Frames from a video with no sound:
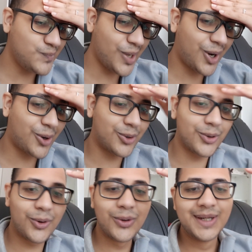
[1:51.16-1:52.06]
I don't
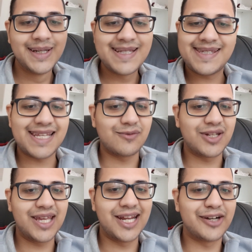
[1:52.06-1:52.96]
know,
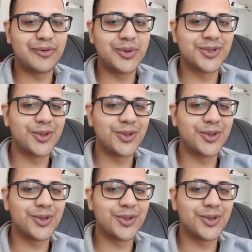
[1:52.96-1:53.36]
7, 8 views.